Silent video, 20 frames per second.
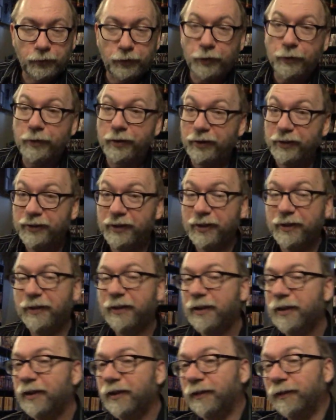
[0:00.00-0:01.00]
Toonies, yeah.
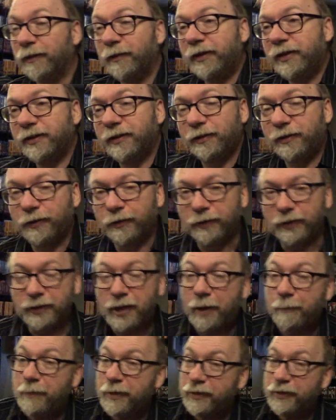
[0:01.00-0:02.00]
Loonies and Toonies.
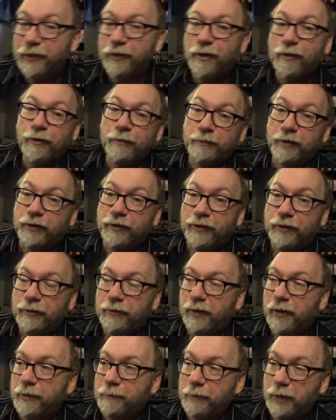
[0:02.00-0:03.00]
I missed the dollar bill, though.
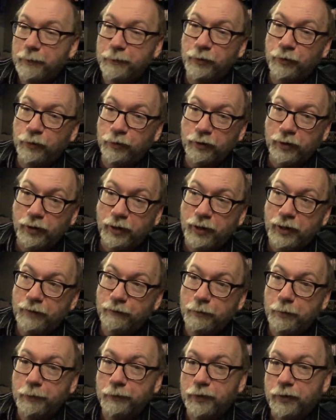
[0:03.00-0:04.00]
I'm, I'm an older guy. I
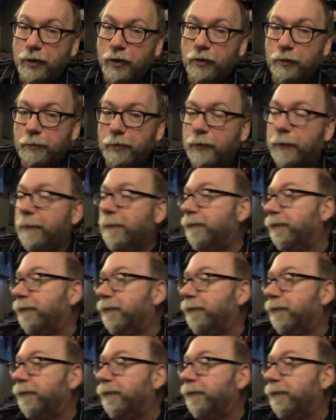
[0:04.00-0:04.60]
remember the dollar bill.